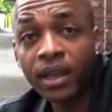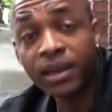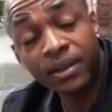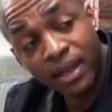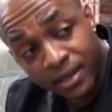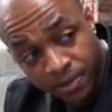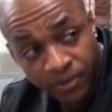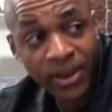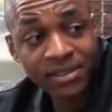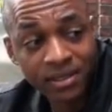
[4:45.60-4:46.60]
And as
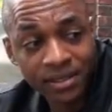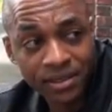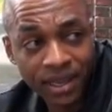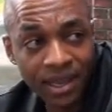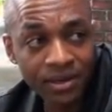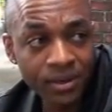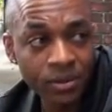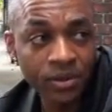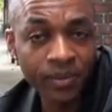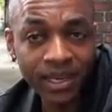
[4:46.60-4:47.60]
professional as you can in
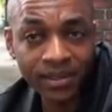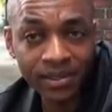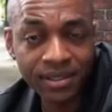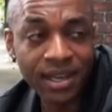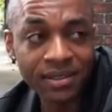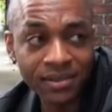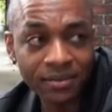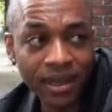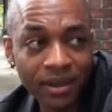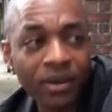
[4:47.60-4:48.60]
terms of making suggestions
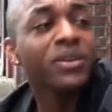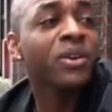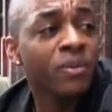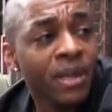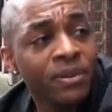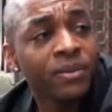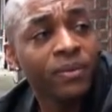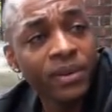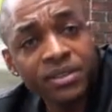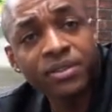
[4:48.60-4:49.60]
about, maybe
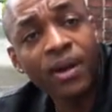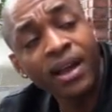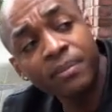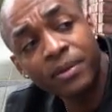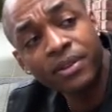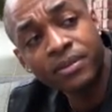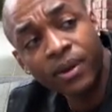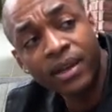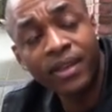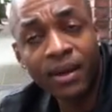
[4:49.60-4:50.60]
we should try it maybe this
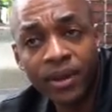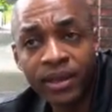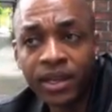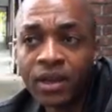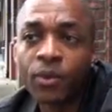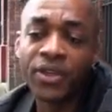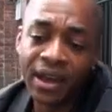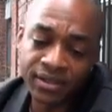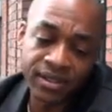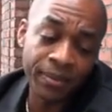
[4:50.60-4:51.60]
way and that way,
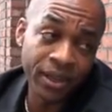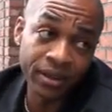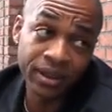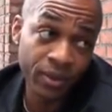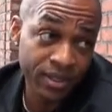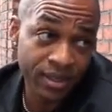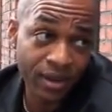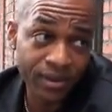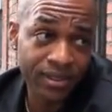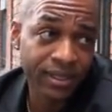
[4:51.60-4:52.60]
without stepping on anyone's
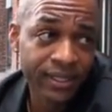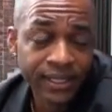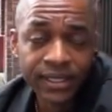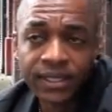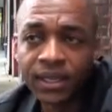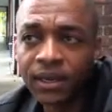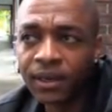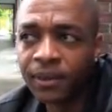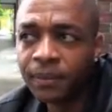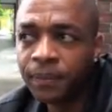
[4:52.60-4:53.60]
toes.
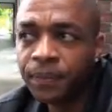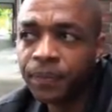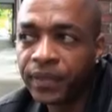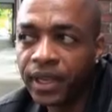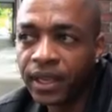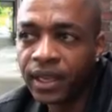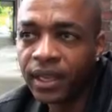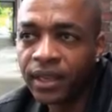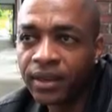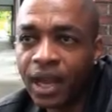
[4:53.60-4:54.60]

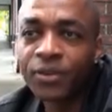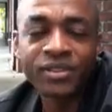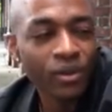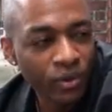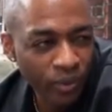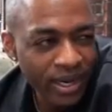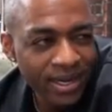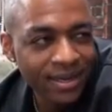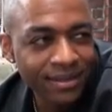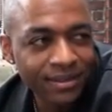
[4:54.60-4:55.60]
And I was so
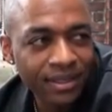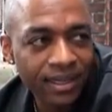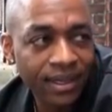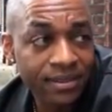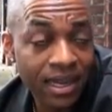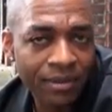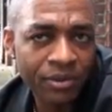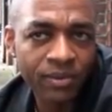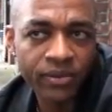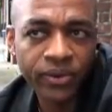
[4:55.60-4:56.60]
green at that time.
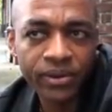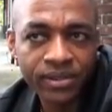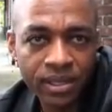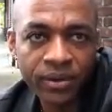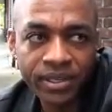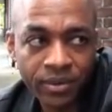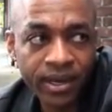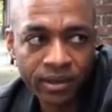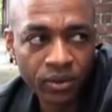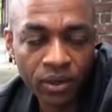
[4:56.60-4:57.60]
That was my first series
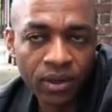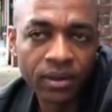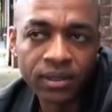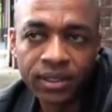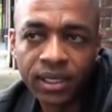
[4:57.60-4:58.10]
regular role,